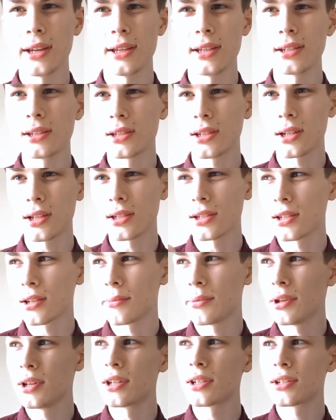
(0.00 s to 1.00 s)
it's just a
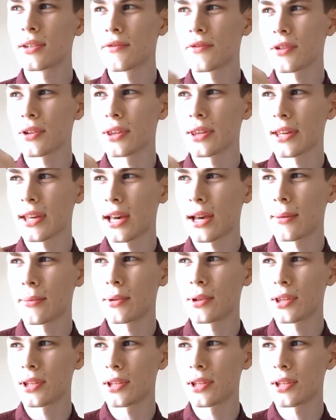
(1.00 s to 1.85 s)
person in front of the camera.